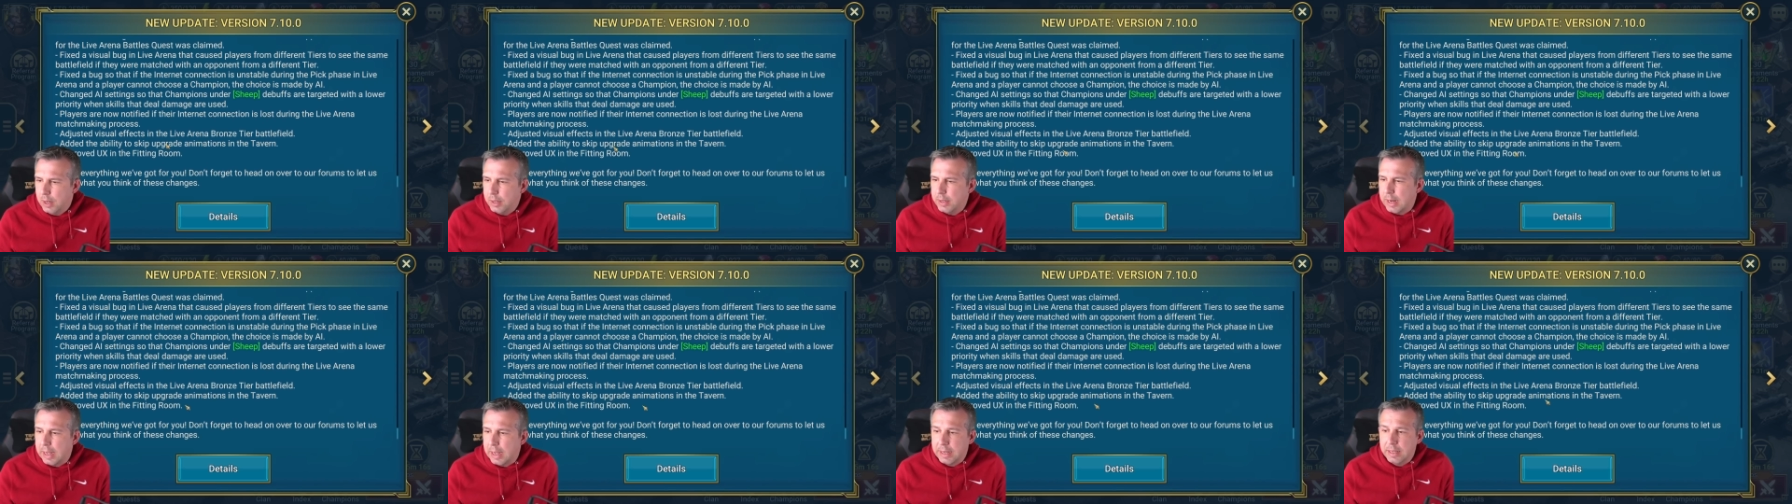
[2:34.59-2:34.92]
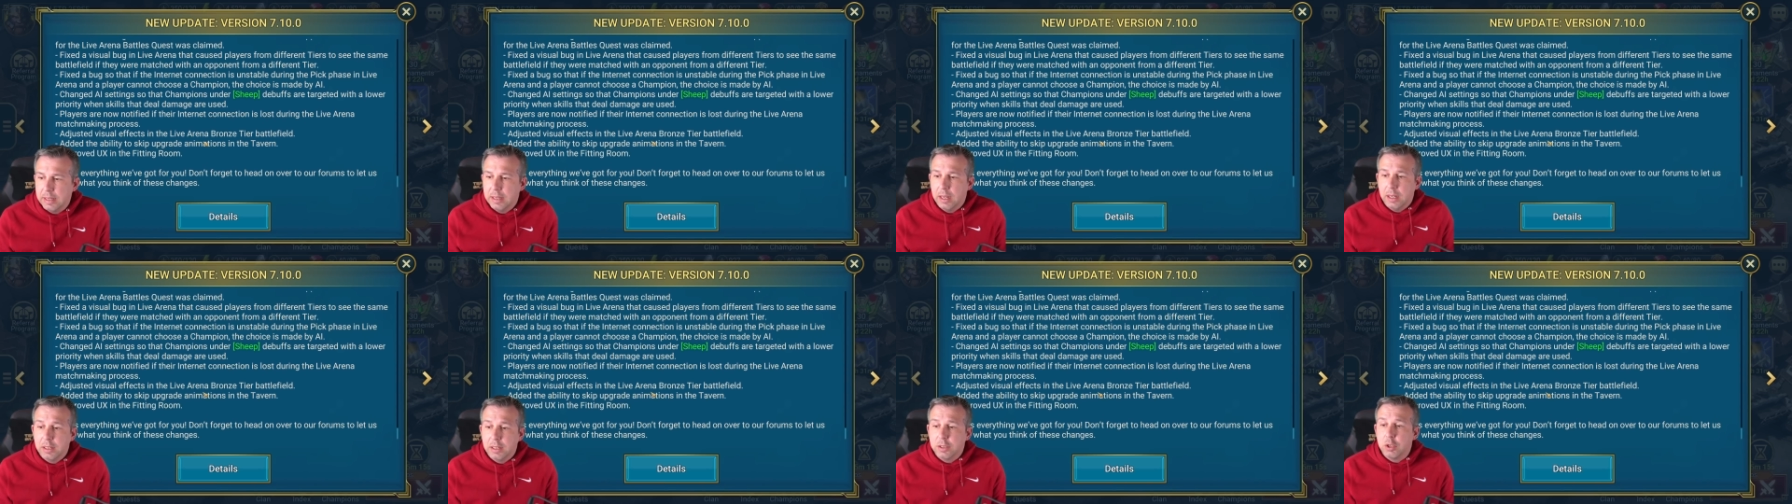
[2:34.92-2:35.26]

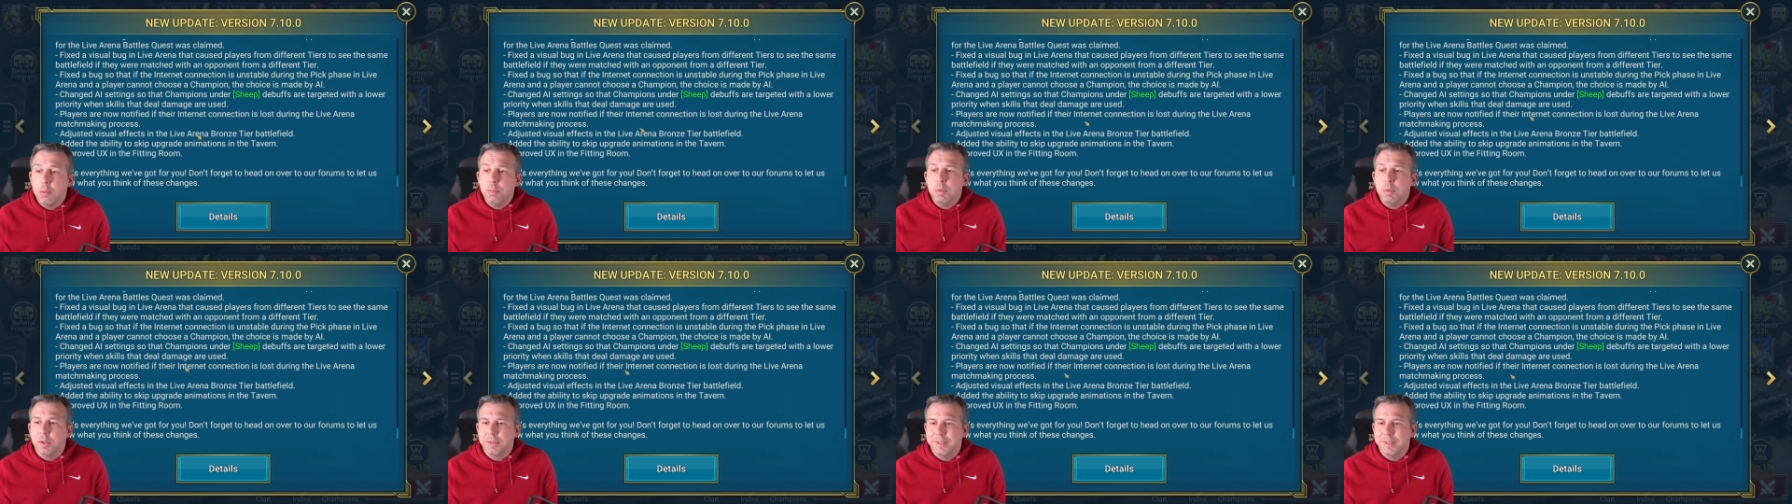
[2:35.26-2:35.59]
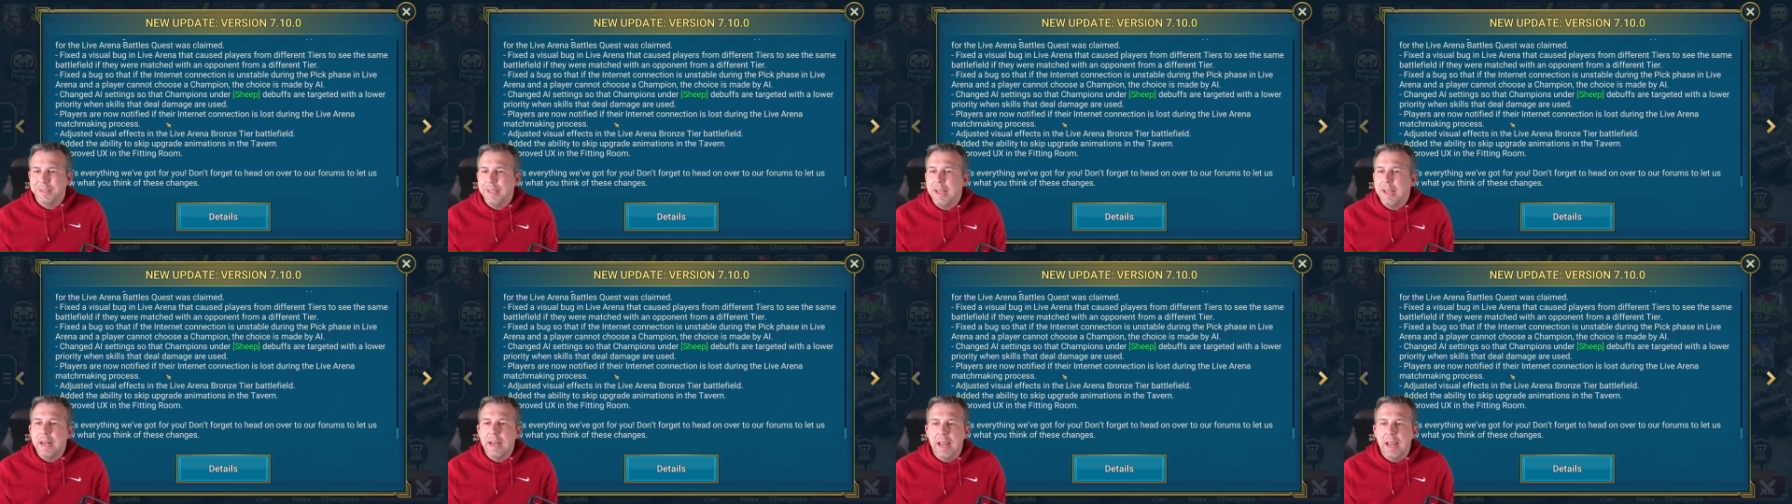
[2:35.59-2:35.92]
Okay, so I'm not
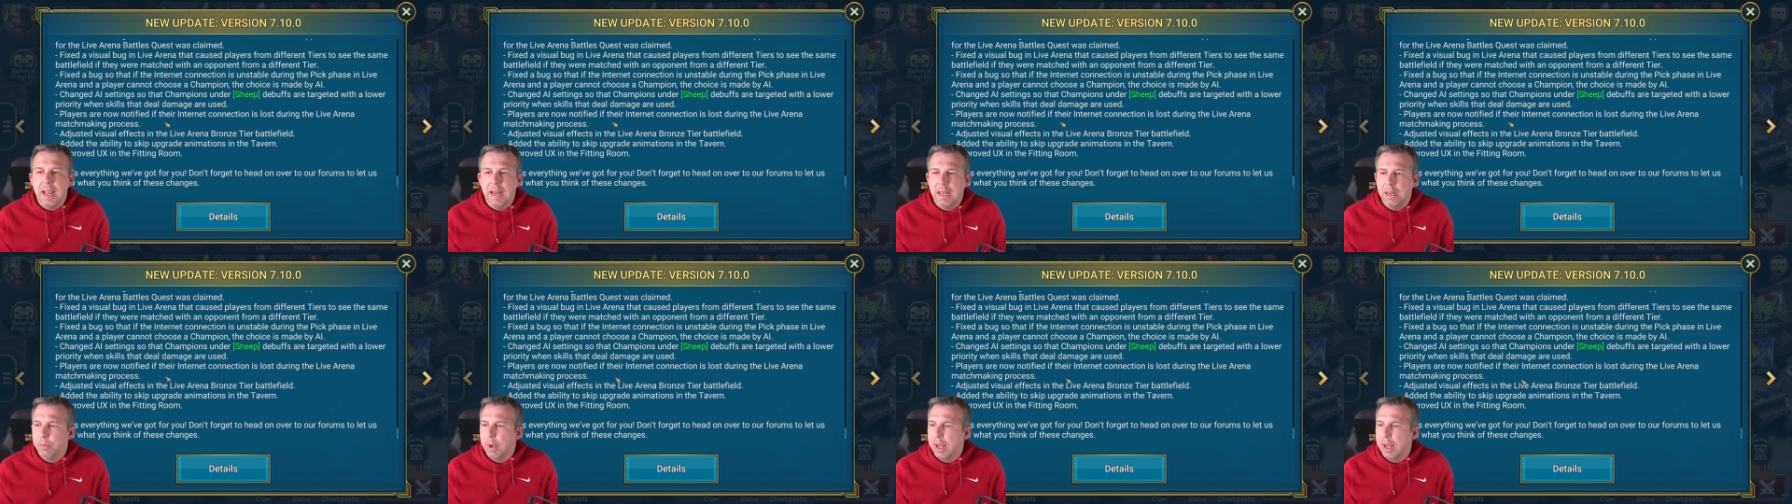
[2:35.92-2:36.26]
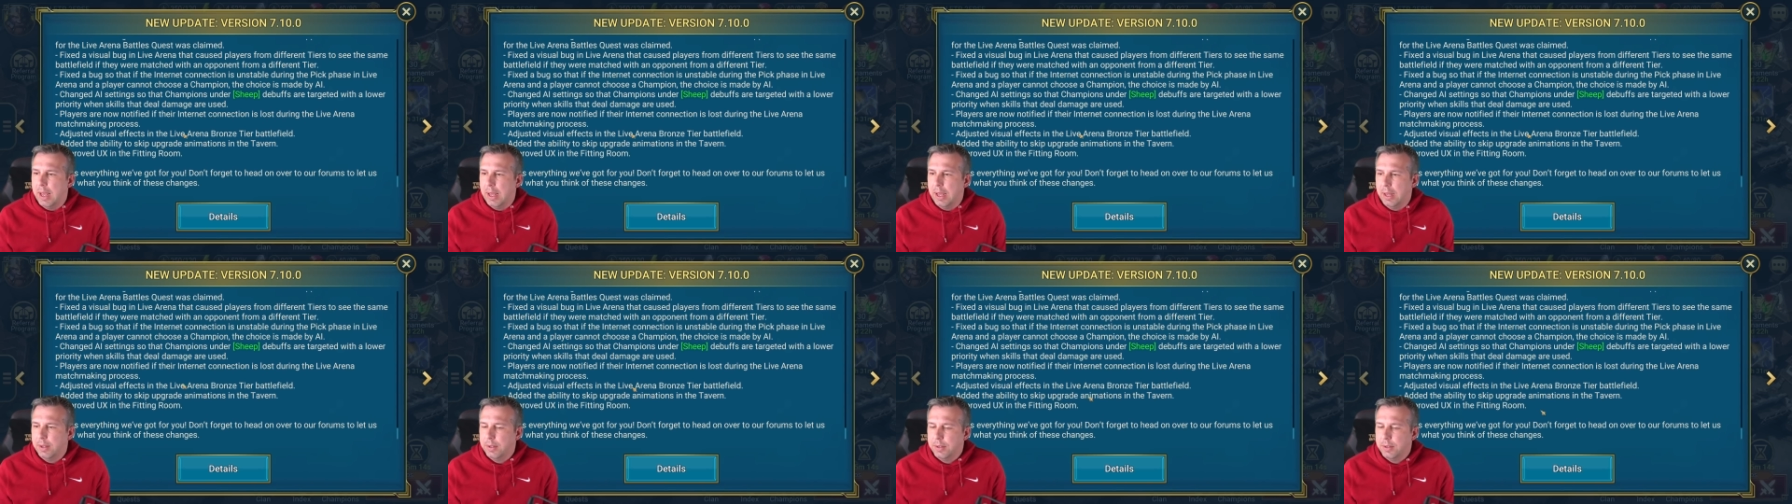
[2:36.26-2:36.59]
seeing it
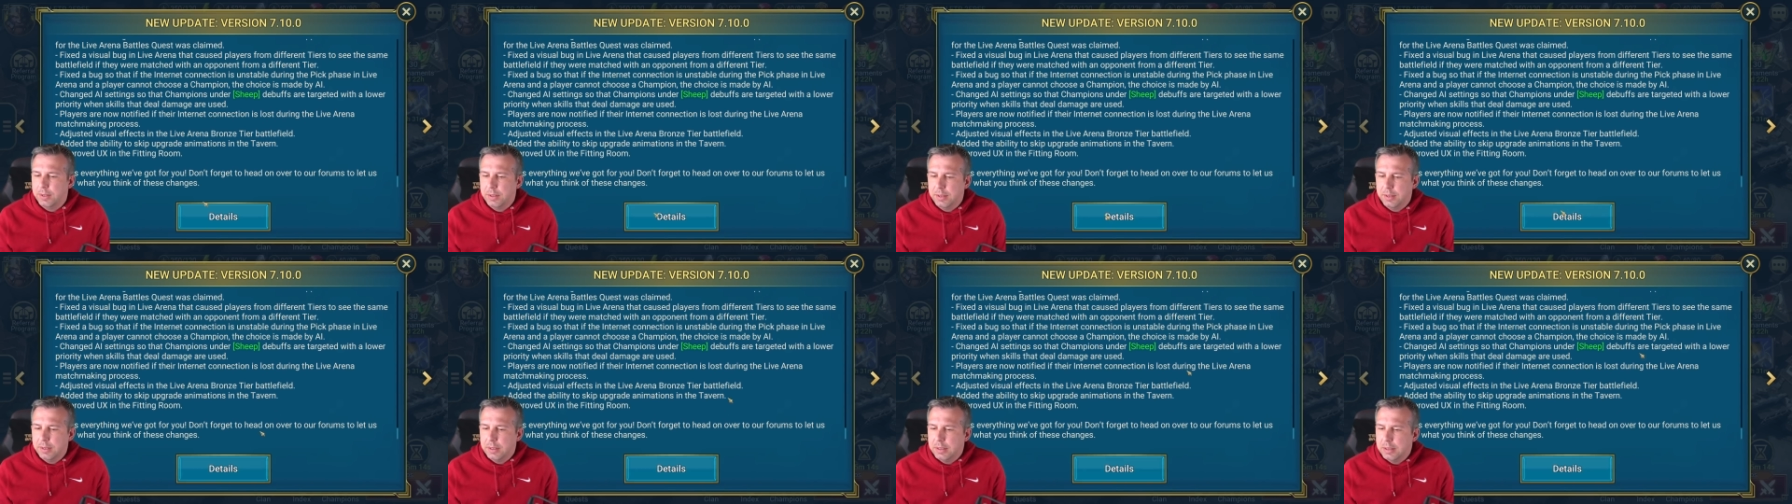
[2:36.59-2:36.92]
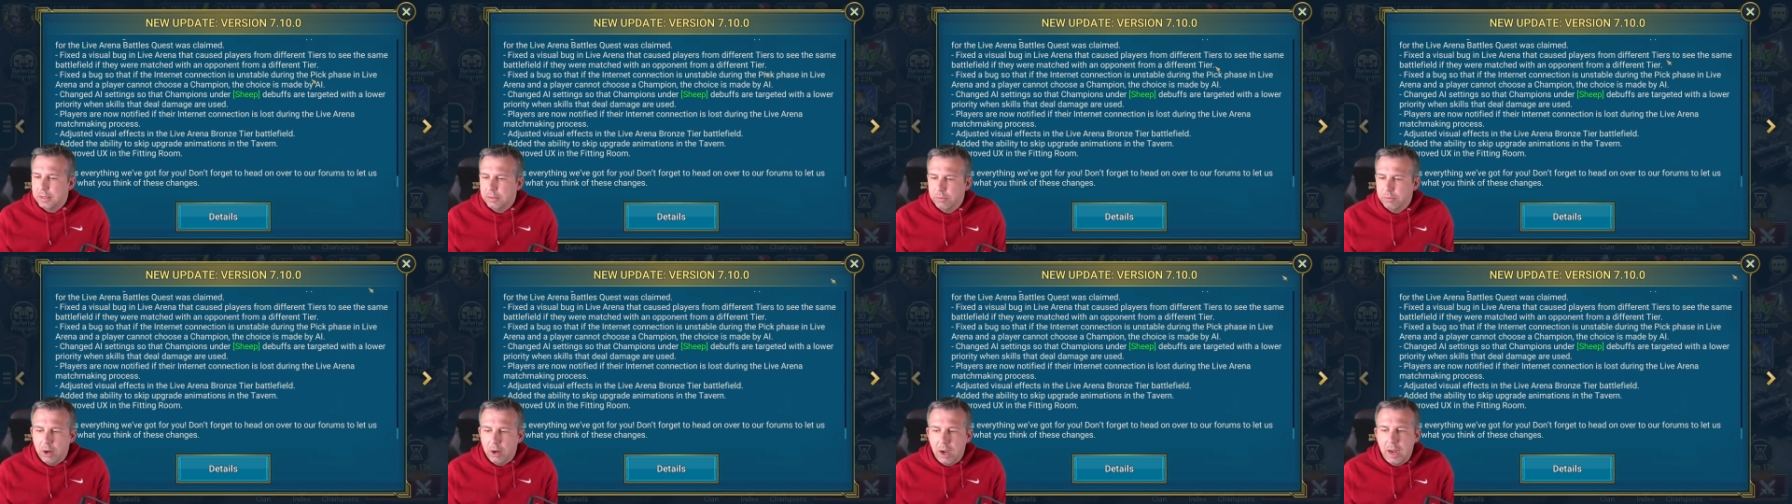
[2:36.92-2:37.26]
anywhere
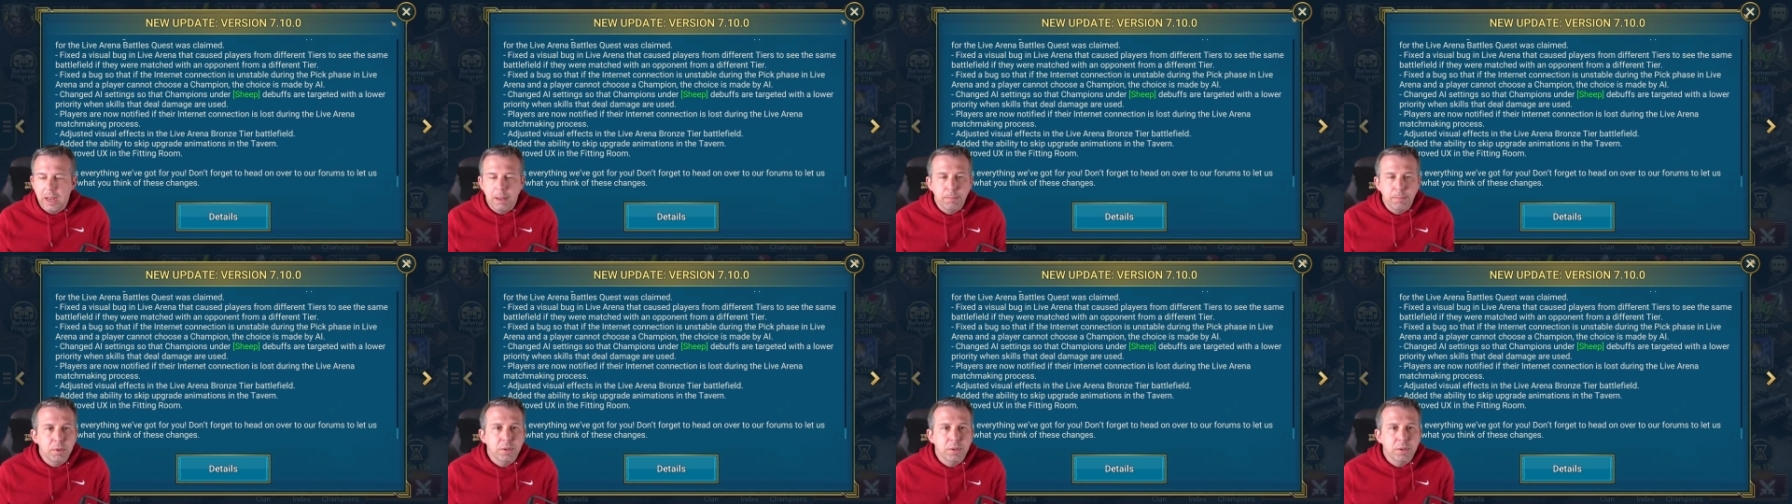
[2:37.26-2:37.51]
right?